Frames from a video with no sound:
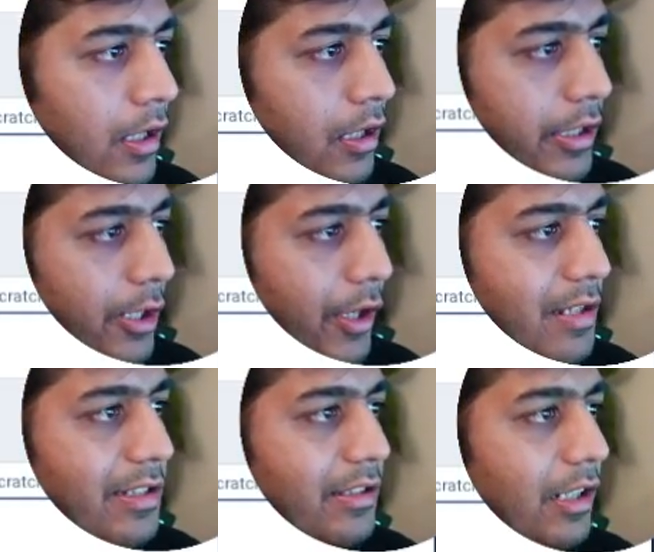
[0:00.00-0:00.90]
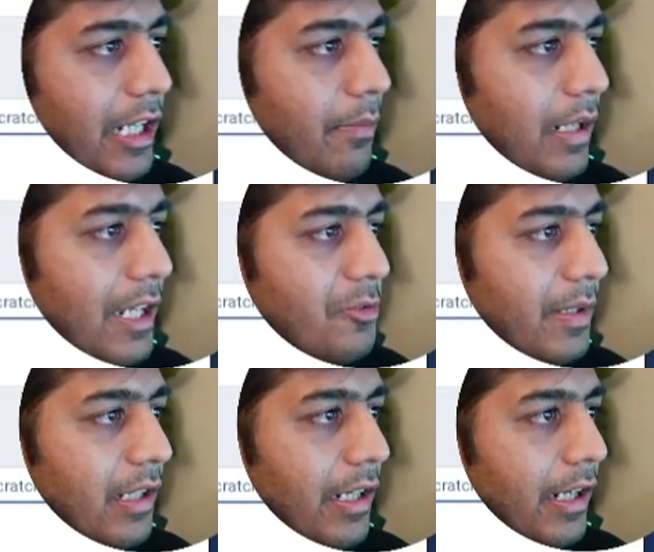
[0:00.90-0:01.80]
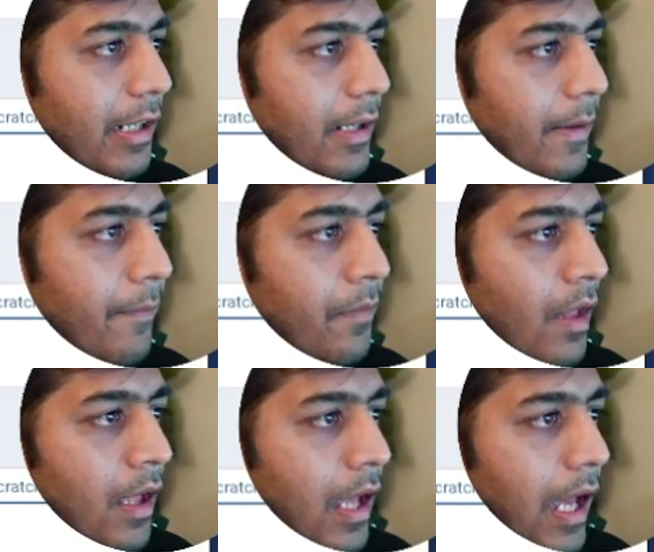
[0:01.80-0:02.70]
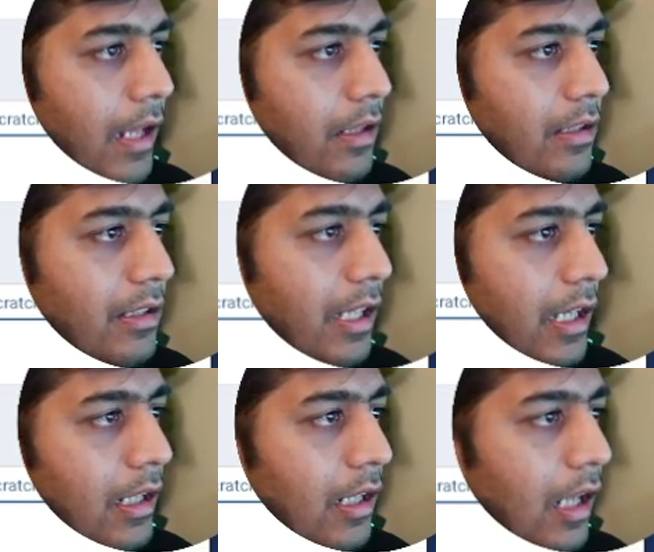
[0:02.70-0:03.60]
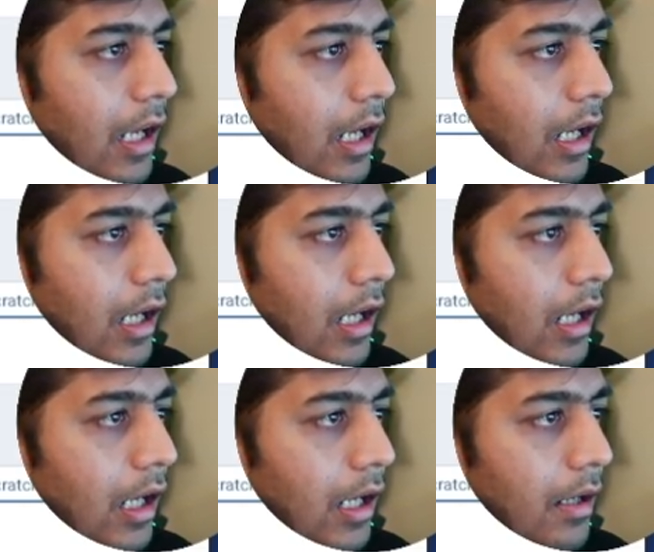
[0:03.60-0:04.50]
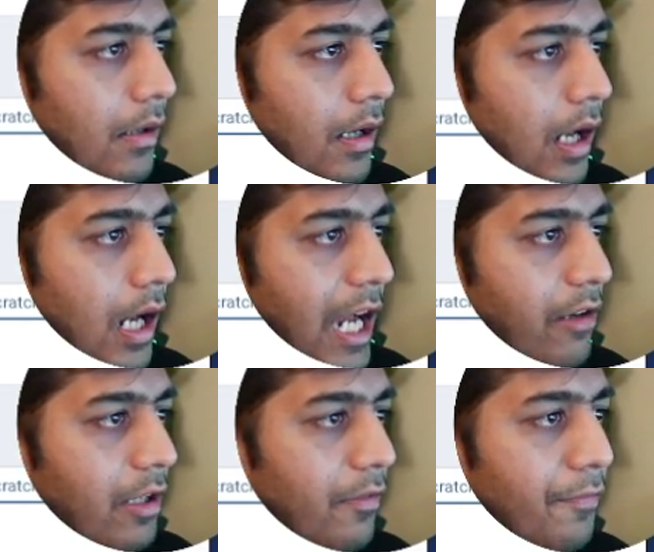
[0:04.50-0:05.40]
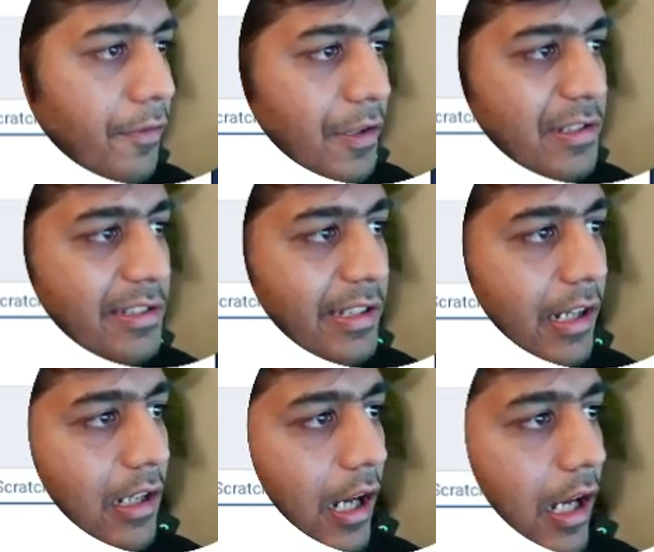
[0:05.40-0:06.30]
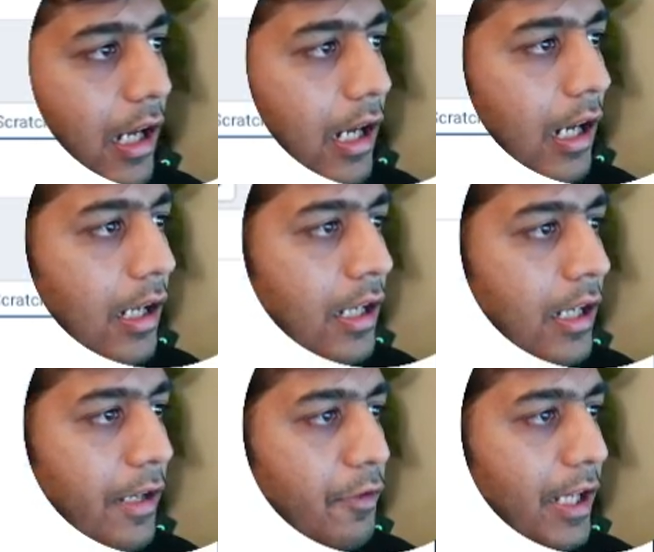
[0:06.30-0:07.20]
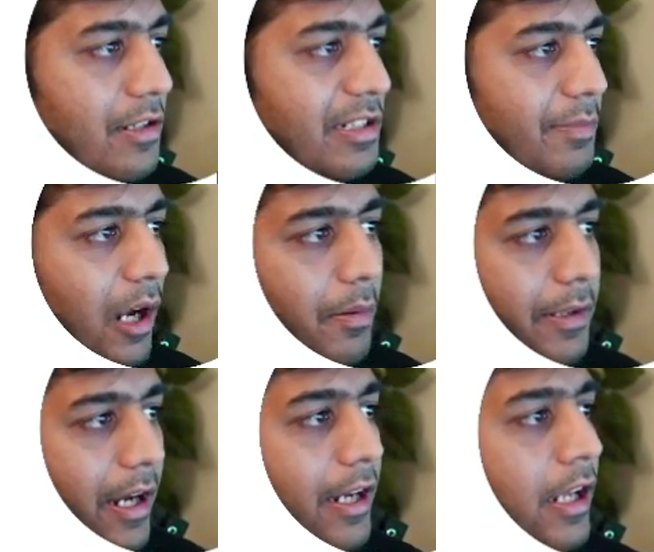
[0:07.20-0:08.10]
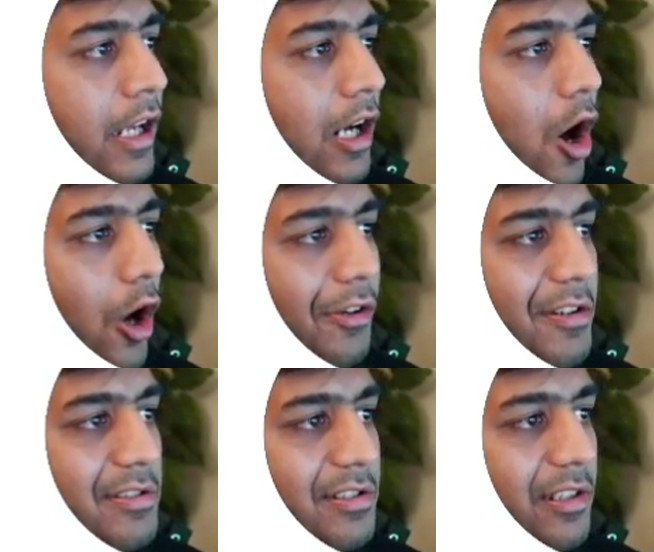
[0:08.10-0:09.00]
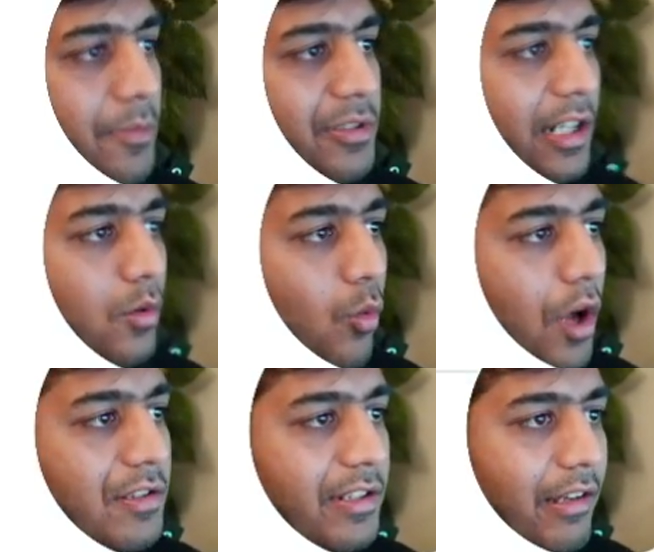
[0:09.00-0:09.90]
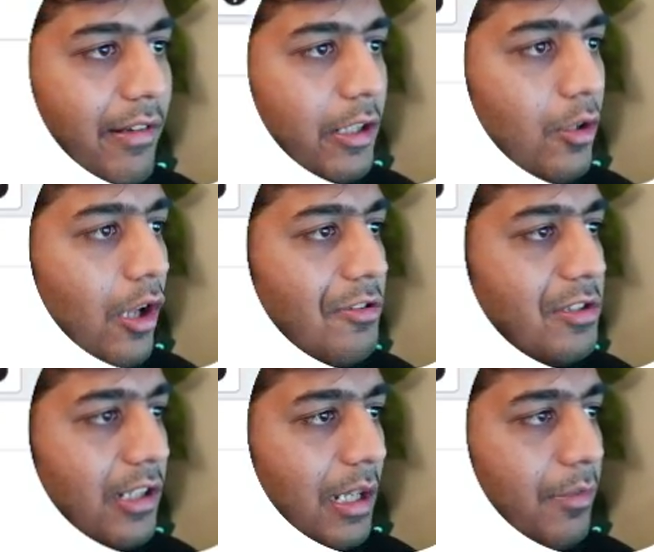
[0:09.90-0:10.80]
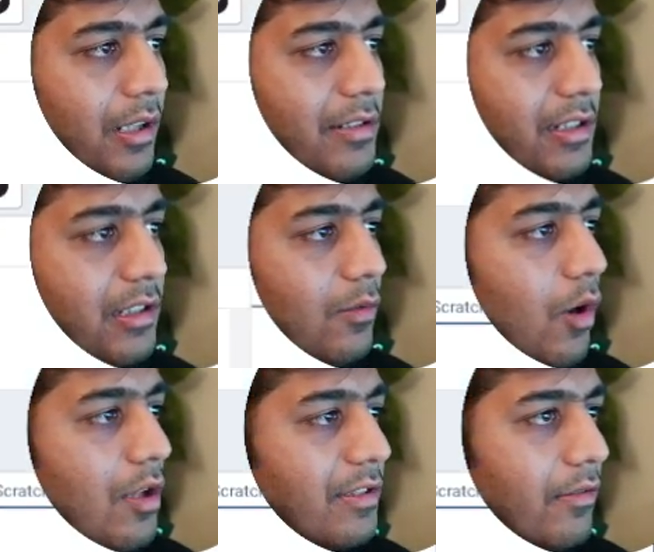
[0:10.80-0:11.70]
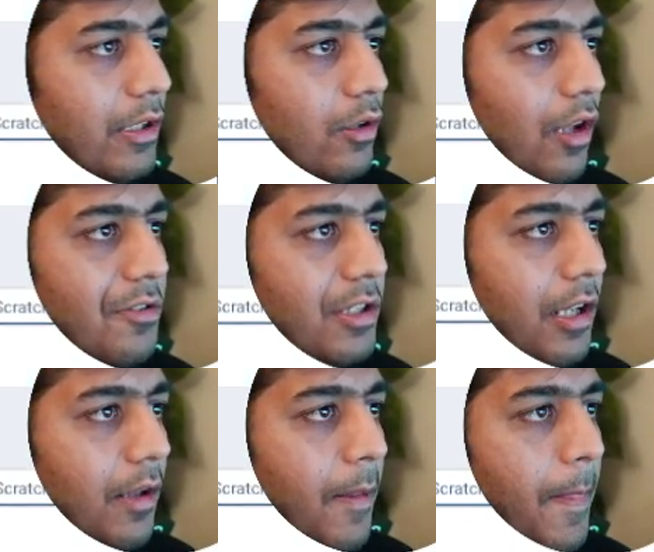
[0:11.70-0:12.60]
Here you can see the table has been created. And then I will first set, if you can see probably, right? Alter system set vaults level to logical. I'm gonna set the vaults level to logical.